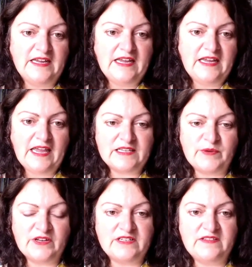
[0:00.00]

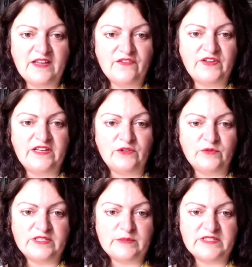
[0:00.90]
experts in their field with
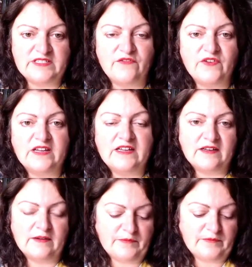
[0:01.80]

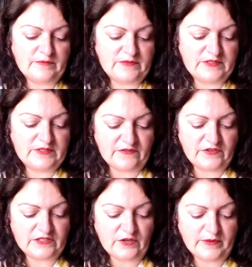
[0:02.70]
specific
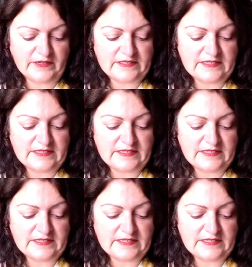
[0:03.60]
topics.